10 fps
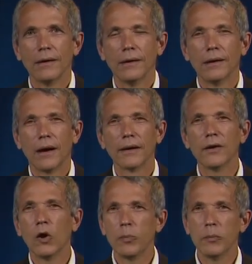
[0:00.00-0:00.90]
On an
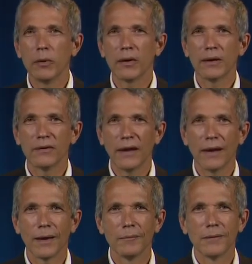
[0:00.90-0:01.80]
open book
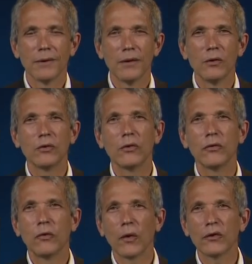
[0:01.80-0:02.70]
exam, you should
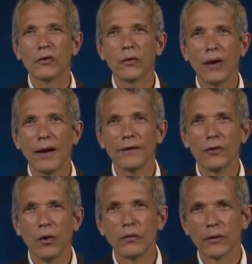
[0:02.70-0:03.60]
force your eyes
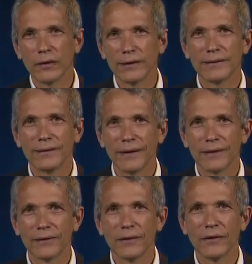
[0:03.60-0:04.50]
over this
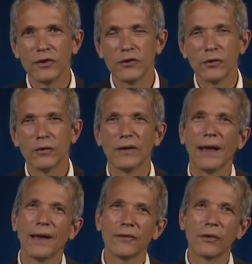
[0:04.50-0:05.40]
list of issues and
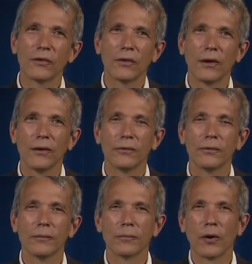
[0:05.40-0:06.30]
ask yourself
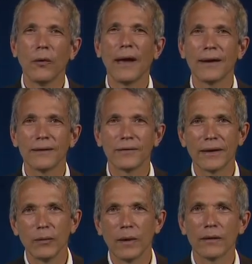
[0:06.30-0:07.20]
proactively
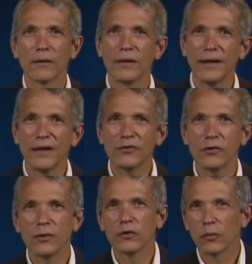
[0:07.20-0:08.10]
whether the issue
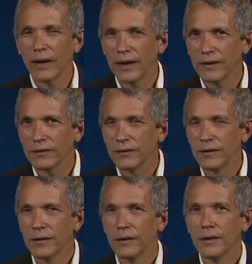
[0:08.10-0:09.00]
is raised
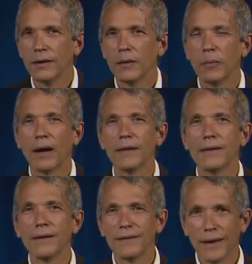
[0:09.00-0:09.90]
by the
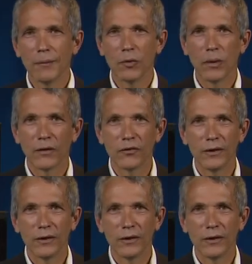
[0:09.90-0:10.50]
exam question.